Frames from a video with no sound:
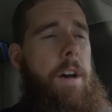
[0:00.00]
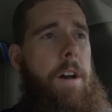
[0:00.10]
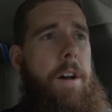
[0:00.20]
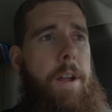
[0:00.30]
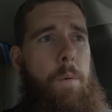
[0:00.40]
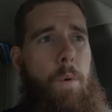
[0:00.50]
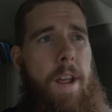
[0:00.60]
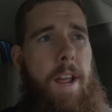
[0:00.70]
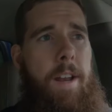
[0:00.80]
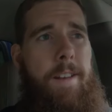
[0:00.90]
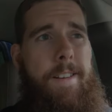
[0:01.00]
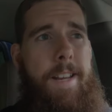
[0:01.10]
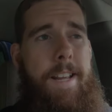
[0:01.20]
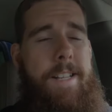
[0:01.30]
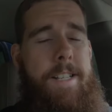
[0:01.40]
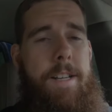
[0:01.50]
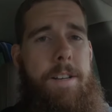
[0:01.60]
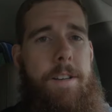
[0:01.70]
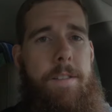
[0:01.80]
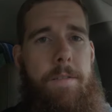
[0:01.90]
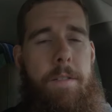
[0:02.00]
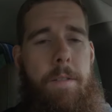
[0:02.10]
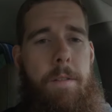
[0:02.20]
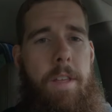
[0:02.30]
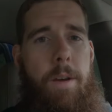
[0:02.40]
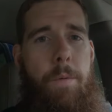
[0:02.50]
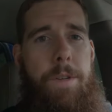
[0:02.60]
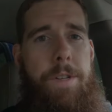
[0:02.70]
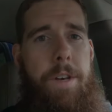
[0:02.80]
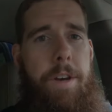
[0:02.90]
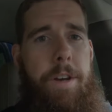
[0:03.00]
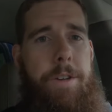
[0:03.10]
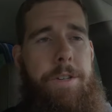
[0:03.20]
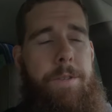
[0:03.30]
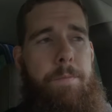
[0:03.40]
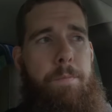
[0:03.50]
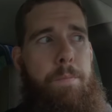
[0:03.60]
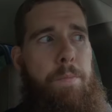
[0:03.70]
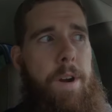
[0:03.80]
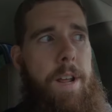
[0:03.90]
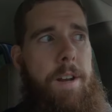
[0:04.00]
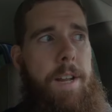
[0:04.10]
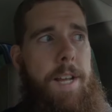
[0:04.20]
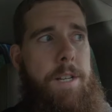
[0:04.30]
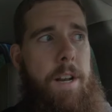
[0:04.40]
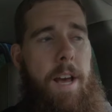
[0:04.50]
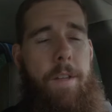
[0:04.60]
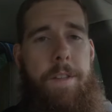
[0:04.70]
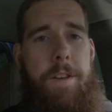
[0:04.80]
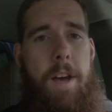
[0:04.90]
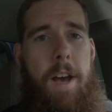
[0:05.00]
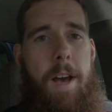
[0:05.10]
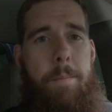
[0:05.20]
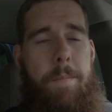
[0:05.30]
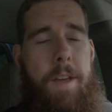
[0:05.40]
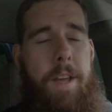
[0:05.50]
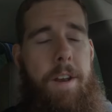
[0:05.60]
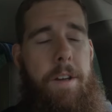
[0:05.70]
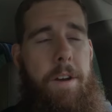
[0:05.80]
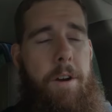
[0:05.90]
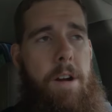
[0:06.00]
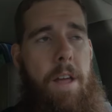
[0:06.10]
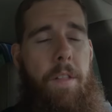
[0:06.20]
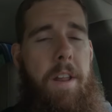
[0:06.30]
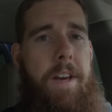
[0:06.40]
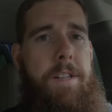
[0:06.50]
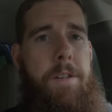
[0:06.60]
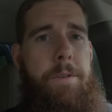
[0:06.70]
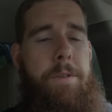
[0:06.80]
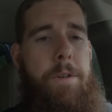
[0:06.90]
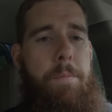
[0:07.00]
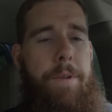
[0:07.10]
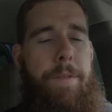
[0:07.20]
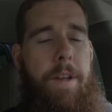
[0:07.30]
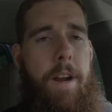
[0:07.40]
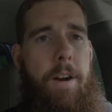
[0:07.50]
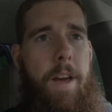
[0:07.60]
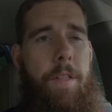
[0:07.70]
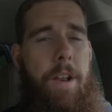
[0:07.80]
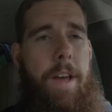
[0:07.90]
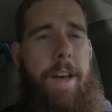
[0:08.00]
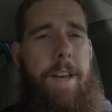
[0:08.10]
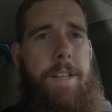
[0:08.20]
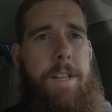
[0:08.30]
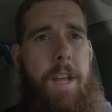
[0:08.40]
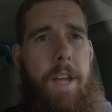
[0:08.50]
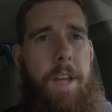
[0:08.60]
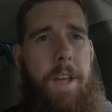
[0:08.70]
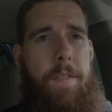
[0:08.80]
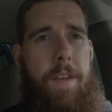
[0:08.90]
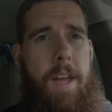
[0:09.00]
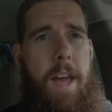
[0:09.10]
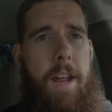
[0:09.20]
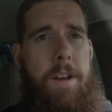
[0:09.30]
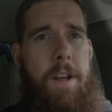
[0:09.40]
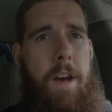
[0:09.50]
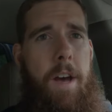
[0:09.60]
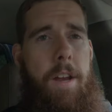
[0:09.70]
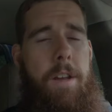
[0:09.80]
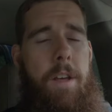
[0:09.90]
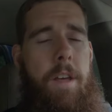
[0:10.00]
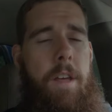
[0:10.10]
It ran decent. It was spraying diesel out the top. They had cracked the lines loose to bleed the air out of the lines, and they had not